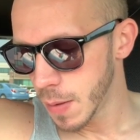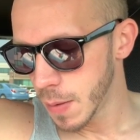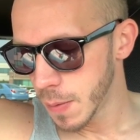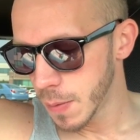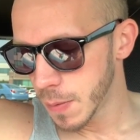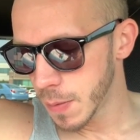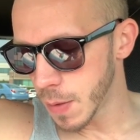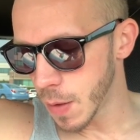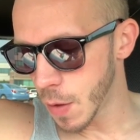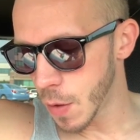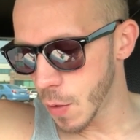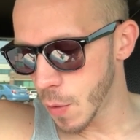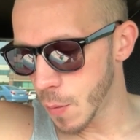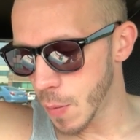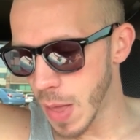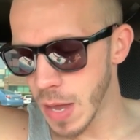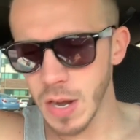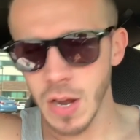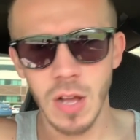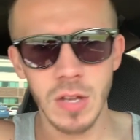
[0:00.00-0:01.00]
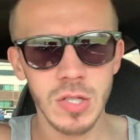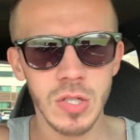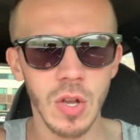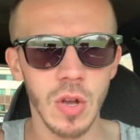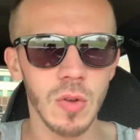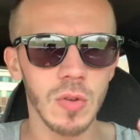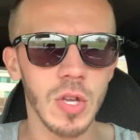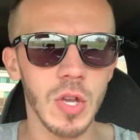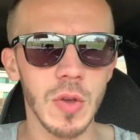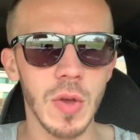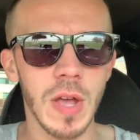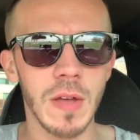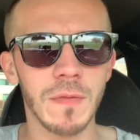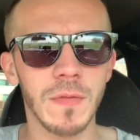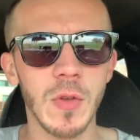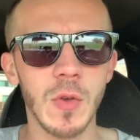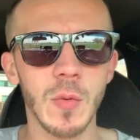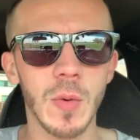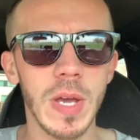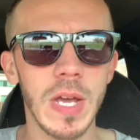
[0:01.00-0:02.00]
So, and also,
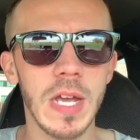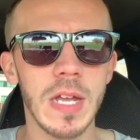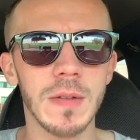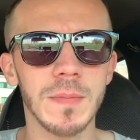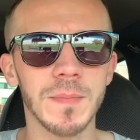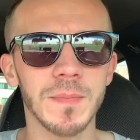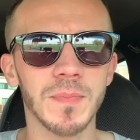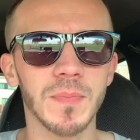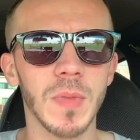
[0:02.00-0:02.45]
if you eat,